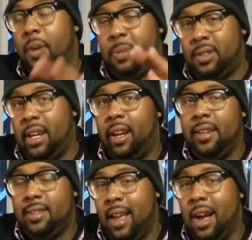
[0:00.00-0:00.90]
the particular
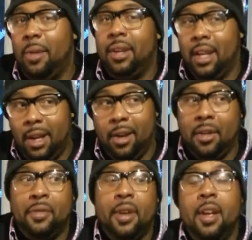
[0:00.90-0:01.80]
sound
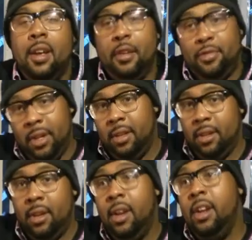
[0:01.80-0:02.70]
of a Fender.